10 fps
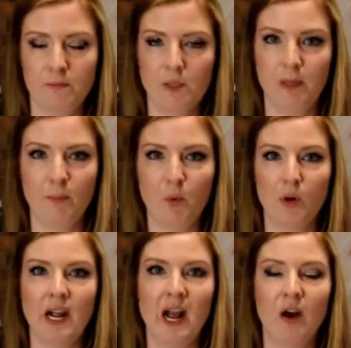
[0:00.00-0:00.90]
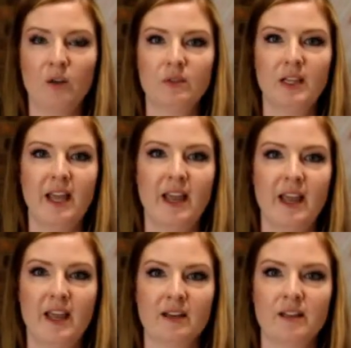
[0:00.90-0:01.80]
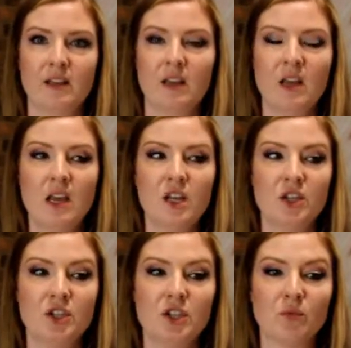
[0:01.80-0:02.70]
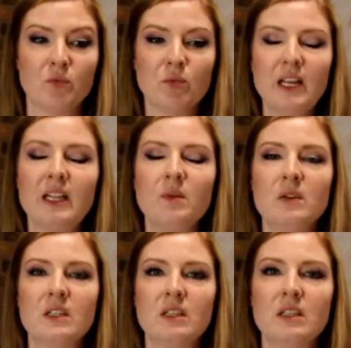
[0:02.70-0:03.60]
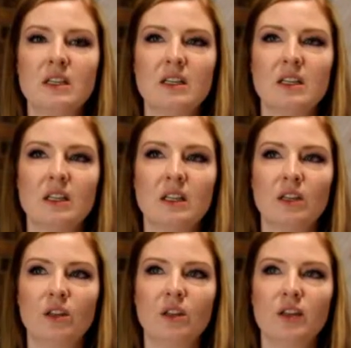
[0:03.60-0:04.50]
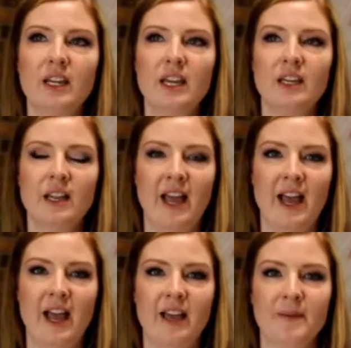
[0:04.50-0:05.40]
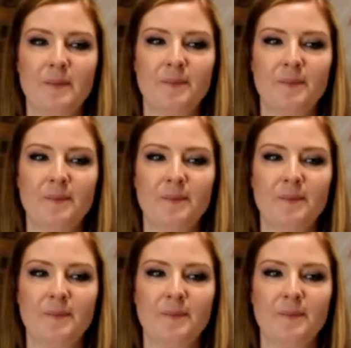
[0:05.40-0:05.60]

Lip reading: clipboard out, and she really was looking at